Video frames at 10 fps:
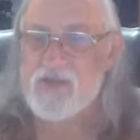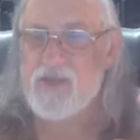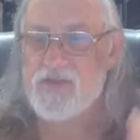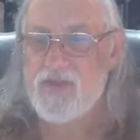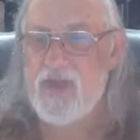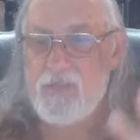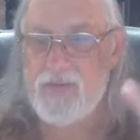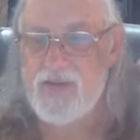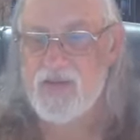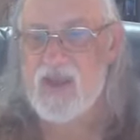to them
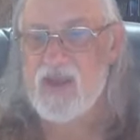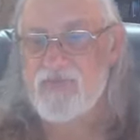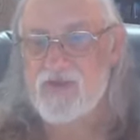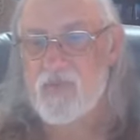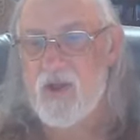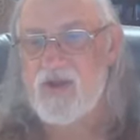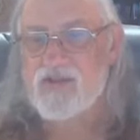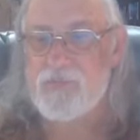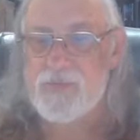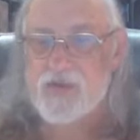he gave the
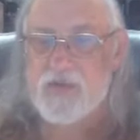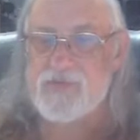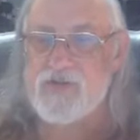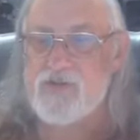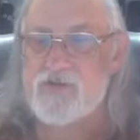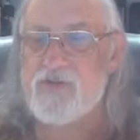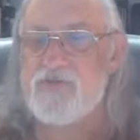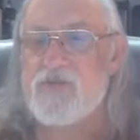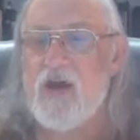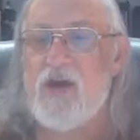right to become children
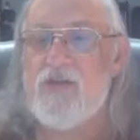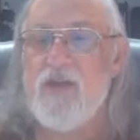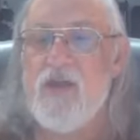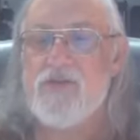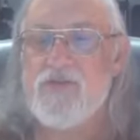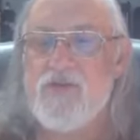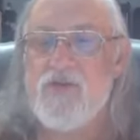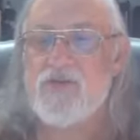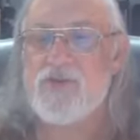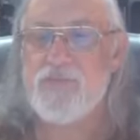of God, to
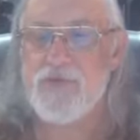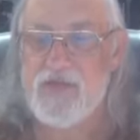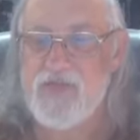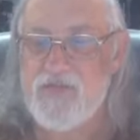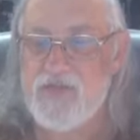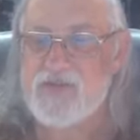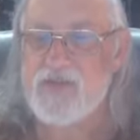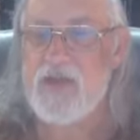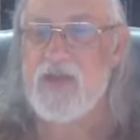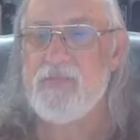those who believe in his
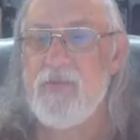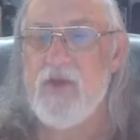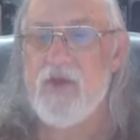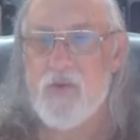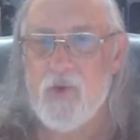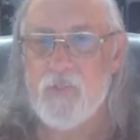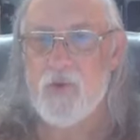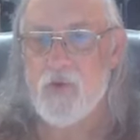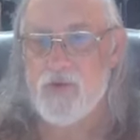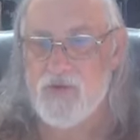name, who were
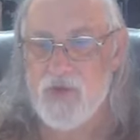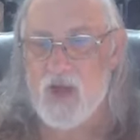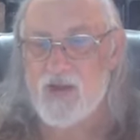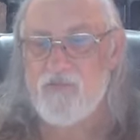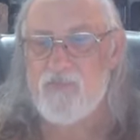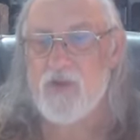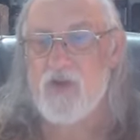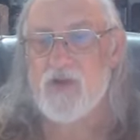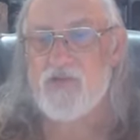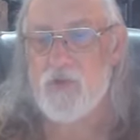born not of
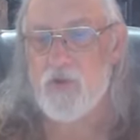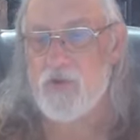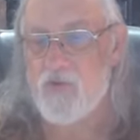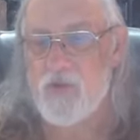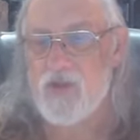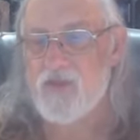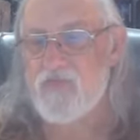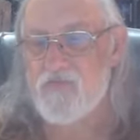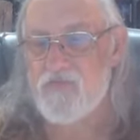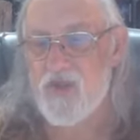blood, nor the will of
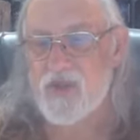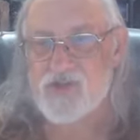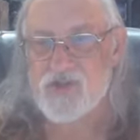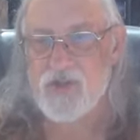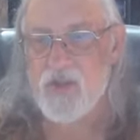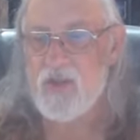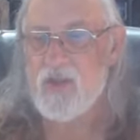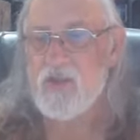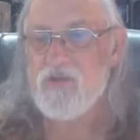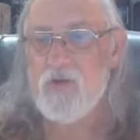the flesh,
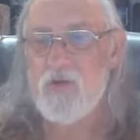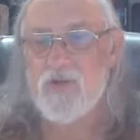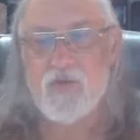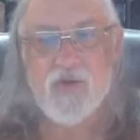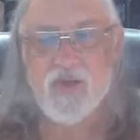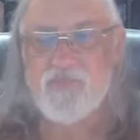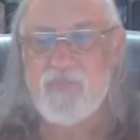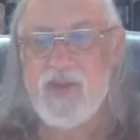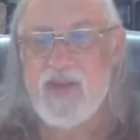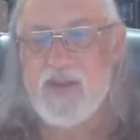nor the will of
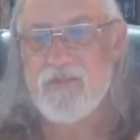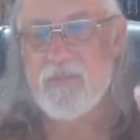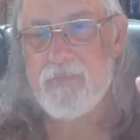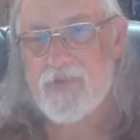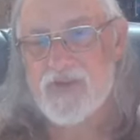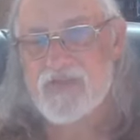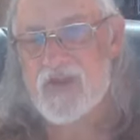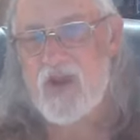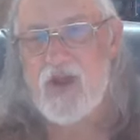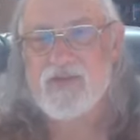man, but of
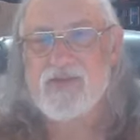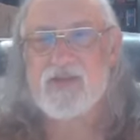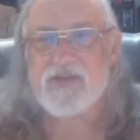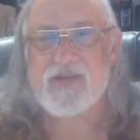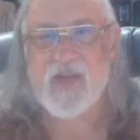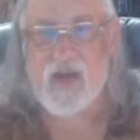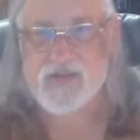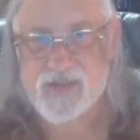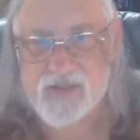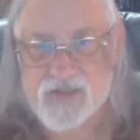God, because
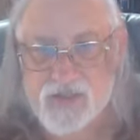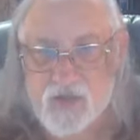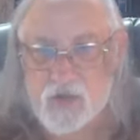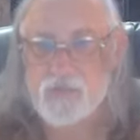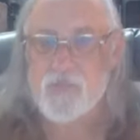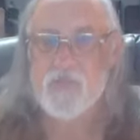God said so.